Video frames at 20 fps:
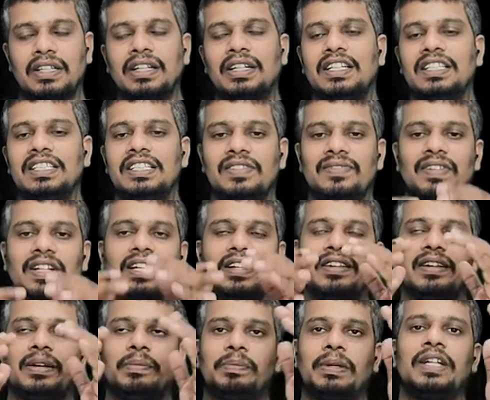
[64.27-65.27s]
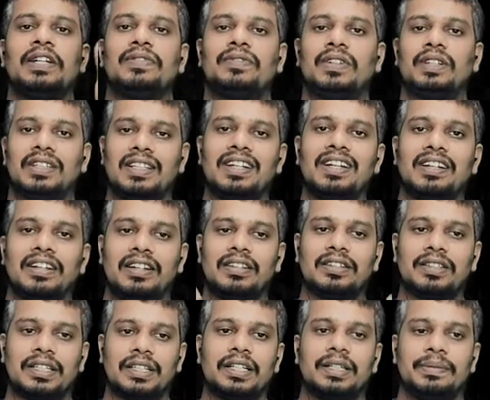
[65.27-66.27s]
the DC field applied for the
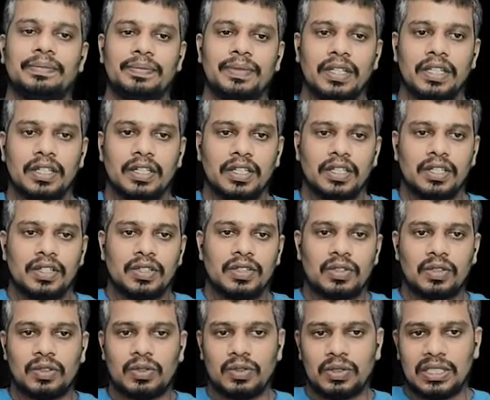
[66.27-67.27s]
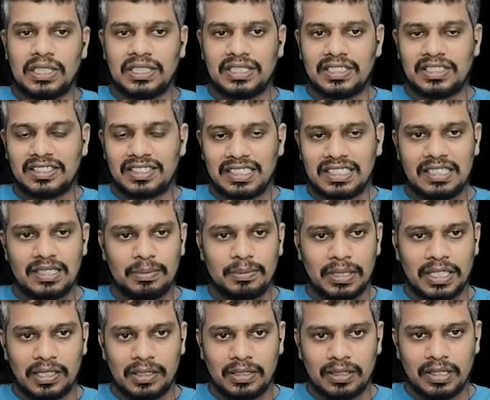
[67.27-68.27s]
long time. So it's
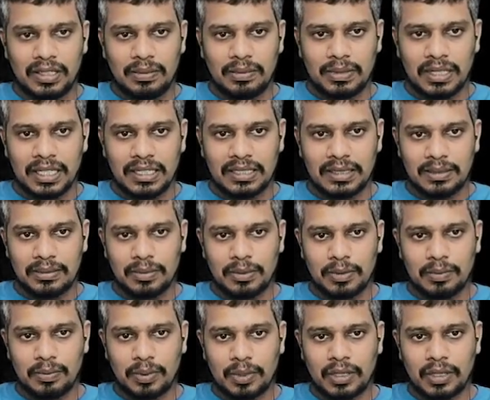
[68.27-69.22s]
simply called a maximum